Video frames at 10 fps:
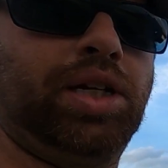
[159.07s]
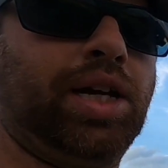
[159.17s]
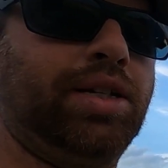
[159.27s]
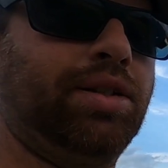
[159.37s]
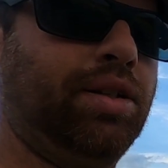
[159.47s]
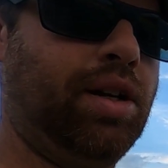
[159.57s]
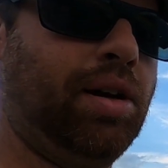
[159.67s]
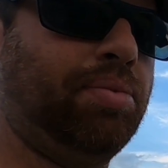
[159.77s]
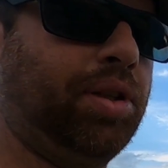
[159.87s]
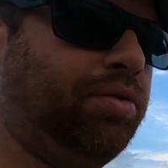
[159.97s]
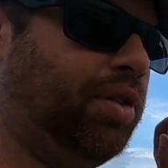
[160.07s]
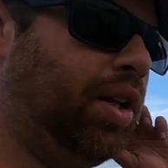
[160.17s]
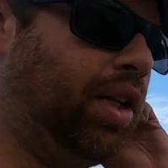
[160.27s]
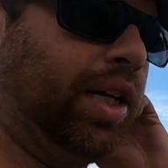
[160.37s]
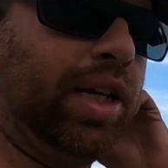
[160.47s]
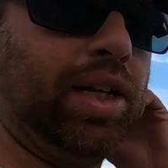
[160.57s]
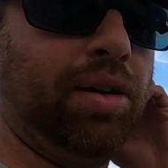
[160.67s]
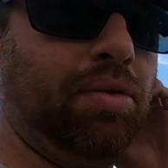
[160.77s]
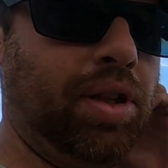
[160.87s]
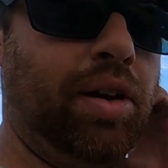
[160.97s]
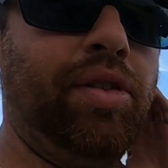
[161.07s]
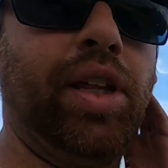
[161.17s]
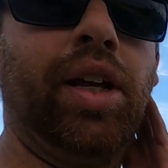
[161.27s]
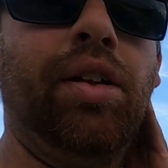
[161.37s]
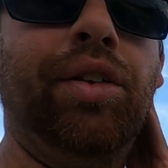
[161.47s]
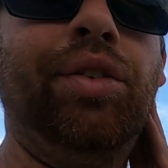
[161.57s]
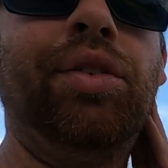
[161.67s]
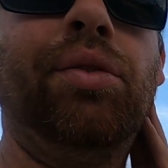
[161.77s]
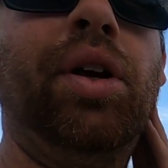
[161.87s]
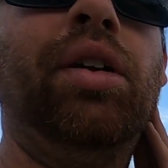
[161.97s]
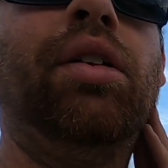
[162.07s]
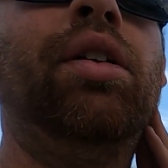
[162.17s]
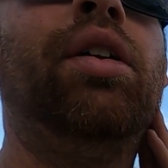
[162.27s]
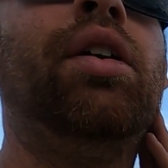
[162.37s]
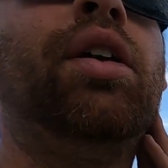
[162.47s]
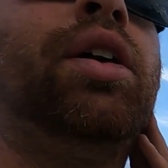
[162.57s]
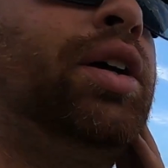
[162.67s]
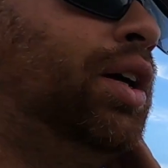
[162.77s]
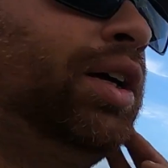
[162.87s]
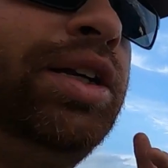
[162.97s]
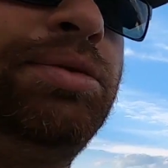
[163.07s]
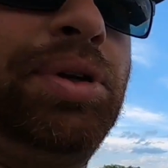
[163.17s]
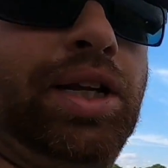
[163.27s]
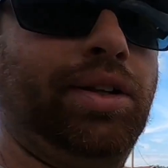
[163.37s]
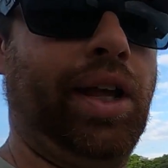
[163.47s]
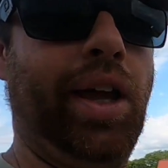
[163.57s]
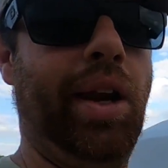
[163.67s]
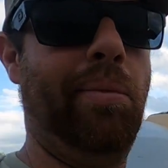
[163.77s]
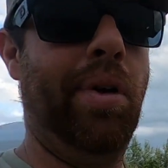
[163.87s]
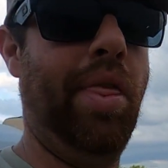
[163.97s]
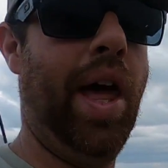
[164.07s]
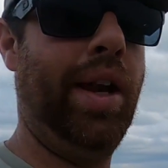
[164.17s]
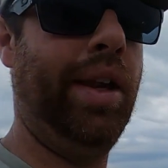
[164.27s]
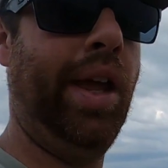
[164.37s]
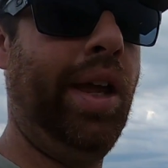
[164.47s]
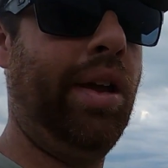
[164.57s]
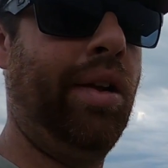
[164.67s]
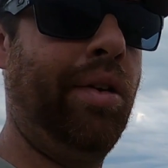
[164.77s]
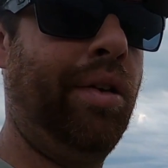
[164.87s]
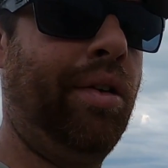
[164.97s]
be nice and up at the front like you did with everything else? Well, it's because I got to put that tank